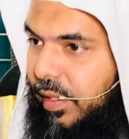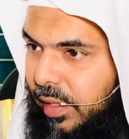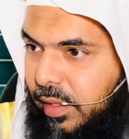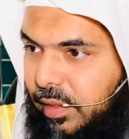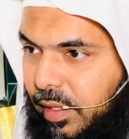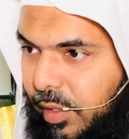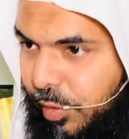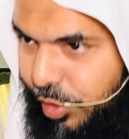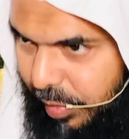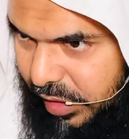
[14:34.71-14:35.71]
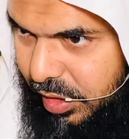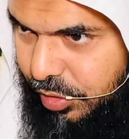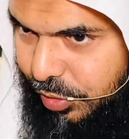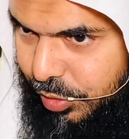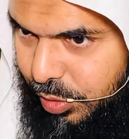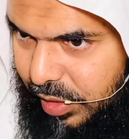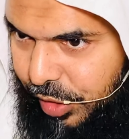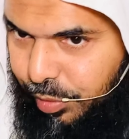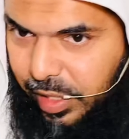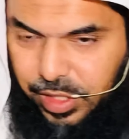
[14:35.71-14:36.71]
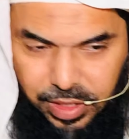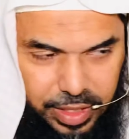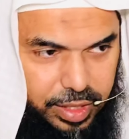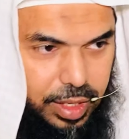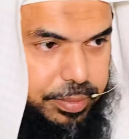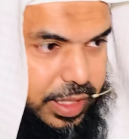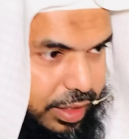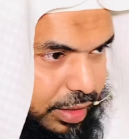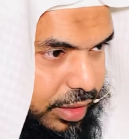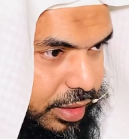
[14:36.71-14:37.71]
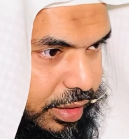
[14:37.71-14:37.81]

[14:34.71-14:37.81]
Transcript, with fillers: Right? When you mention sujood and you mention getting up, then